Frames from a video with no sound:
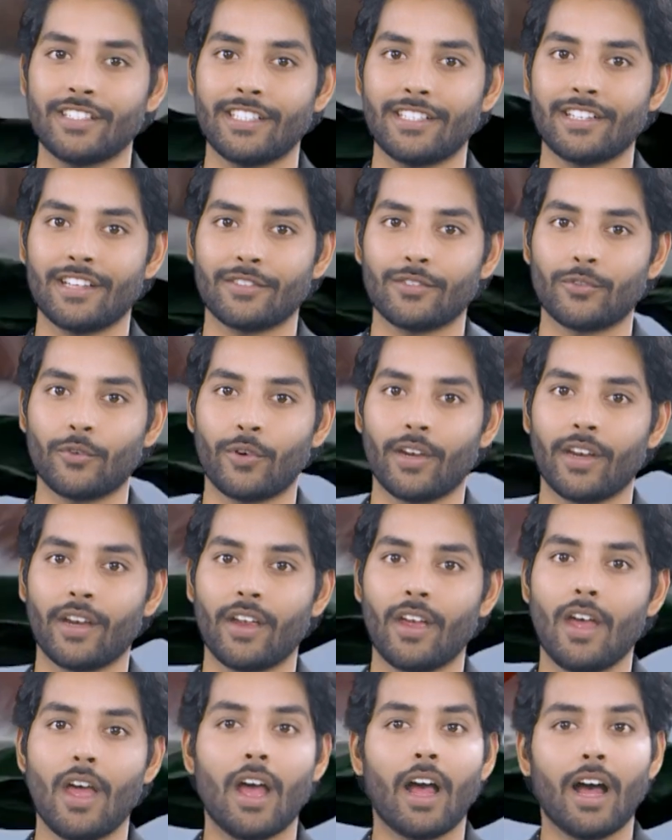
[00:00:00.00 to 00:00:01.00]
industry,
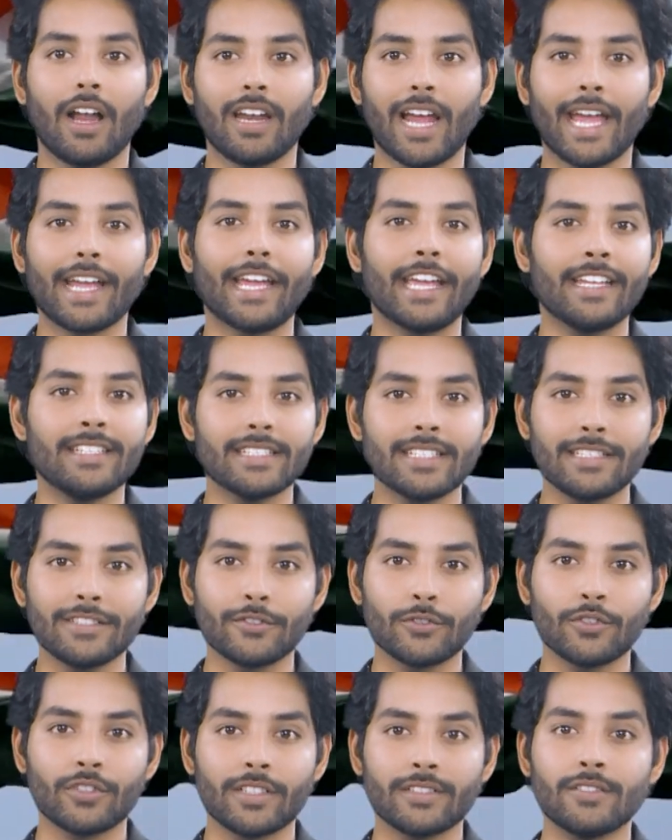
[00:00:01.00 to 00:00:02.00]
allowing Indian
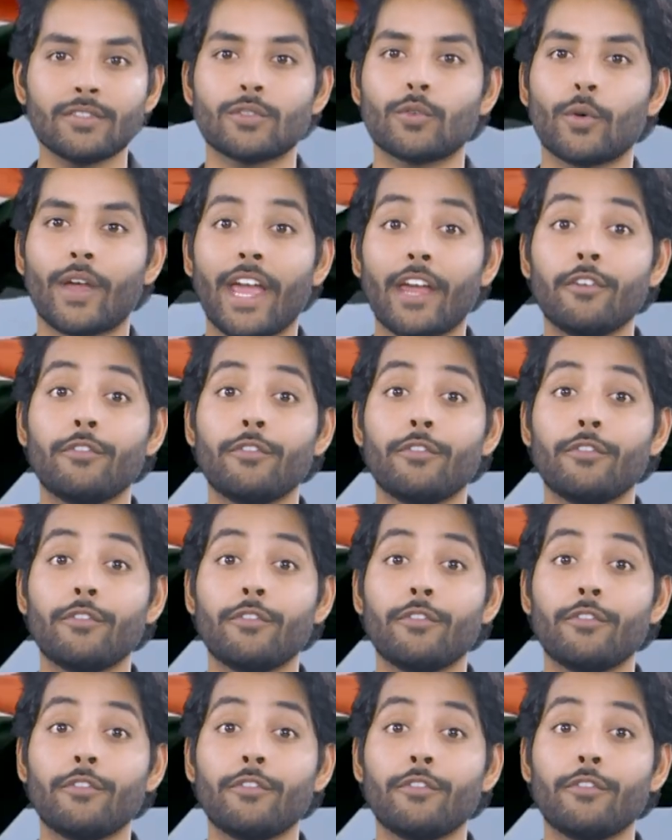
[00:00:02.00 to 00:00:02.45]
students to gain